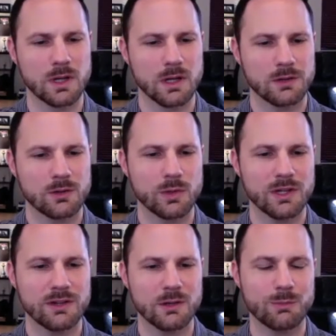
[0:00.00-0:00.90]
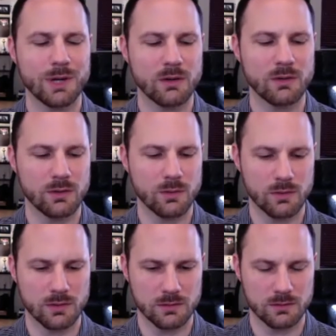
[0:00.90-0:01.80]
So what is it about
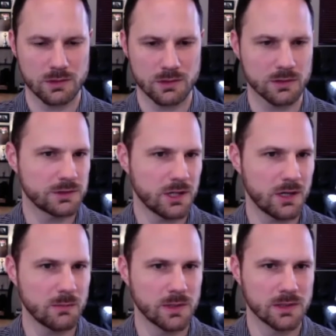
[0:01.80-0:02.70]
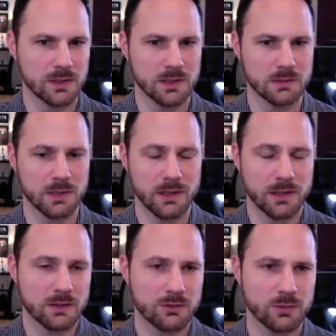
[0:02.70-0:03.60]
your current job and the
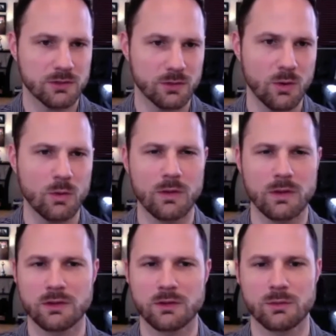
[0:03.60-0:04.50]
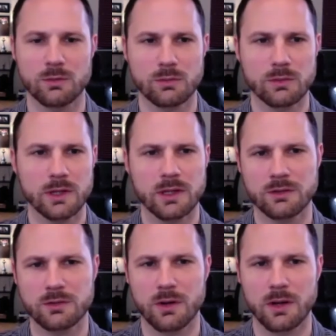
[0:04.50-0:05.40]
industry as a whole that you really
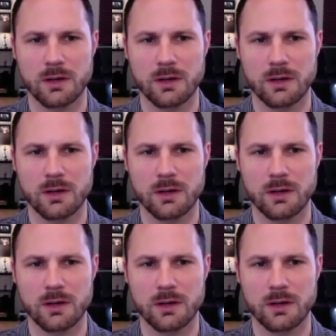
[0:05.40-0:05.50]
enjoy?